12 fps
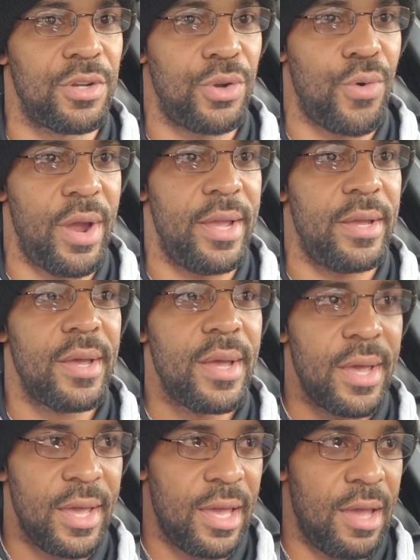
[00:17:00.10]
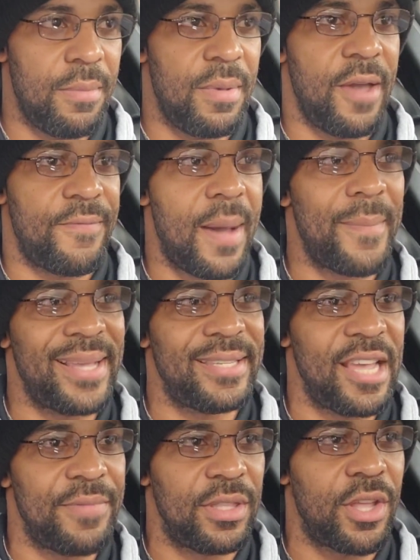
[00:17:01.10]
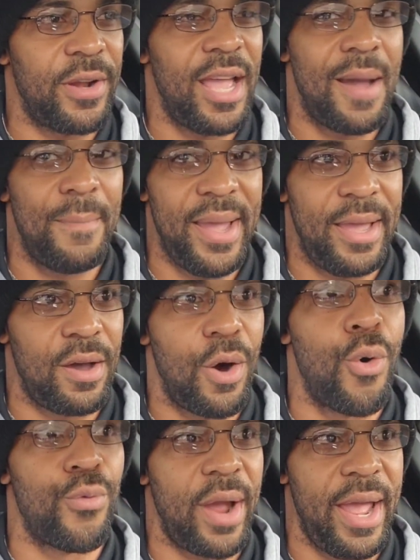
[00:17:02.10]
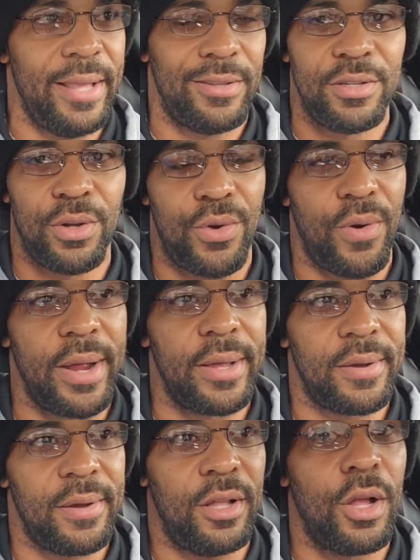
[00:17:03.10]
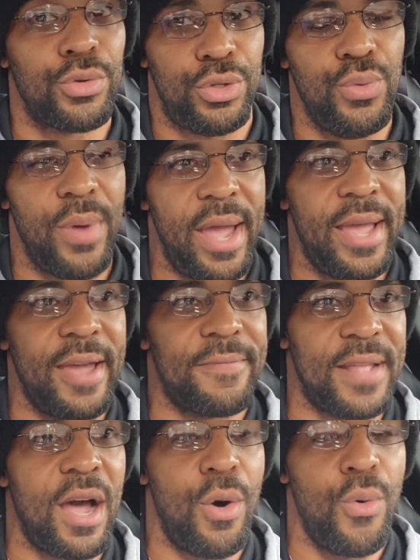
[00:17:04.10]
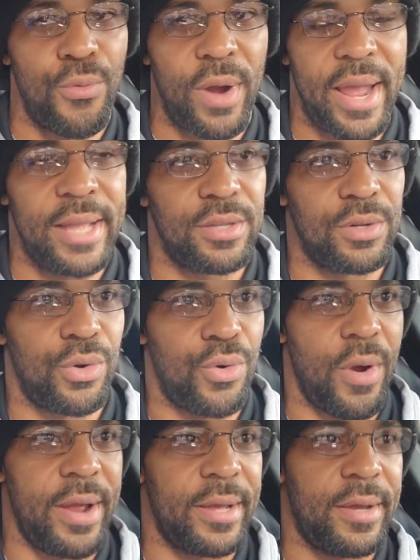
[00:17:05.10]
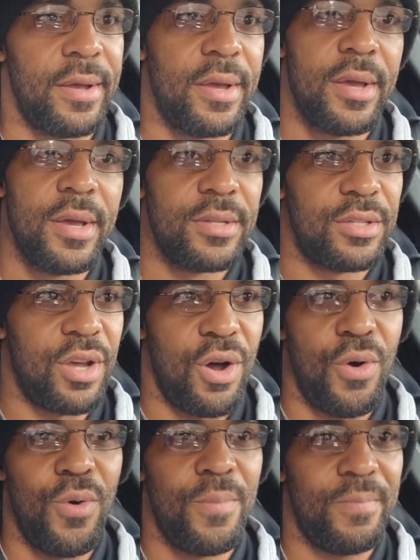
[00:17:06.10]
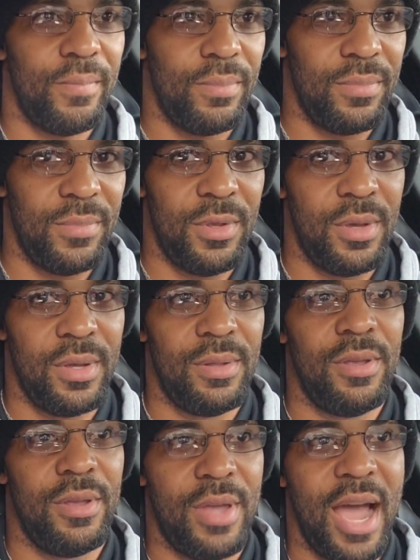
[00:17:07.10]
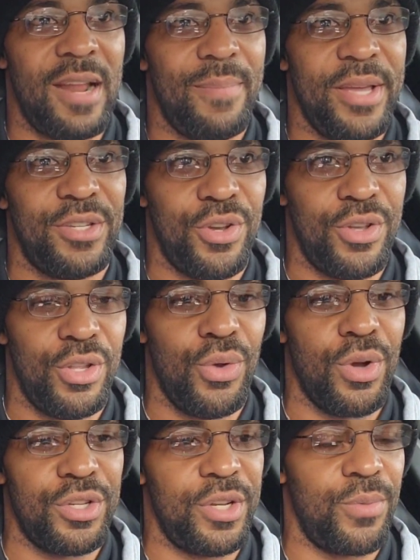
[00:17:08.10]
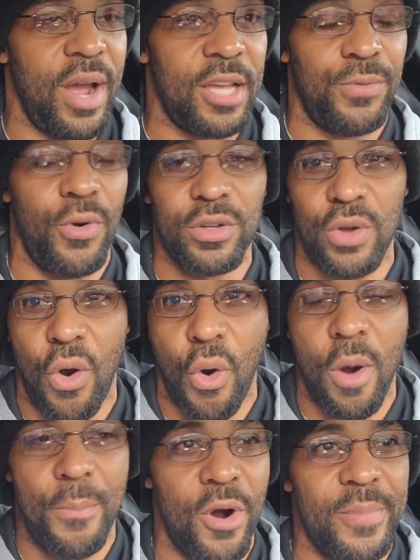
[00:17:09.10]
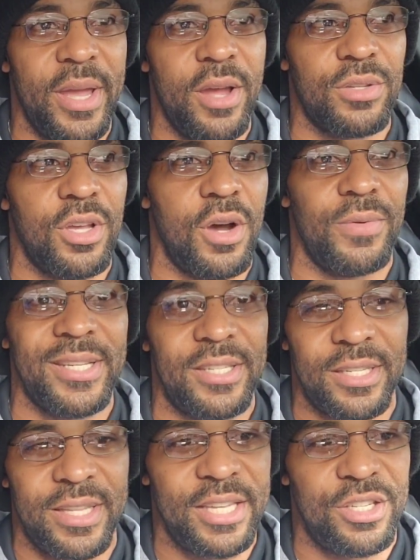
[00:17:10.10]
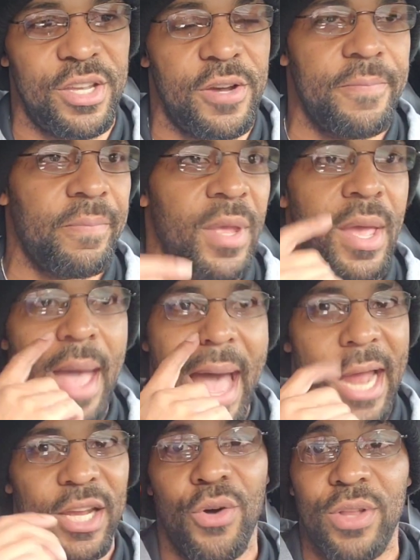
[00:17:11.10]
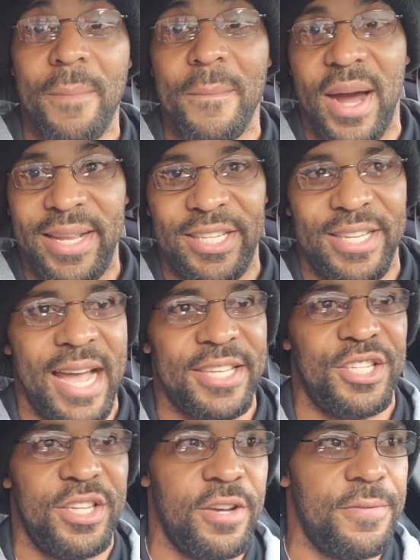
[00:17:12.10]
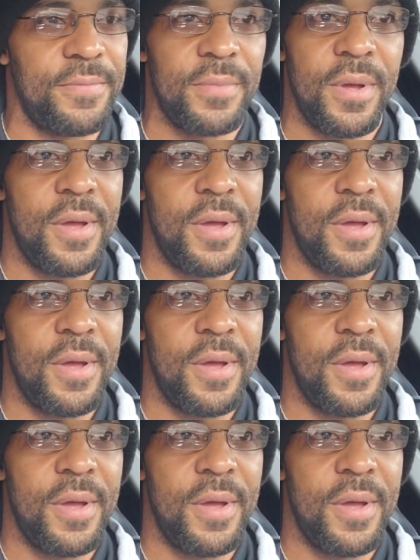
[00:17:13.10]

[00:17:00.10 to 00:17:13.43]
to the crank, if I make 730, I'm making over 8 to the crank, close to 8, if not over 8 to the crank. So you gotta make sure you're doing shit right. As far as oil pump gears go, this is a stick shift. I know the money shot shift,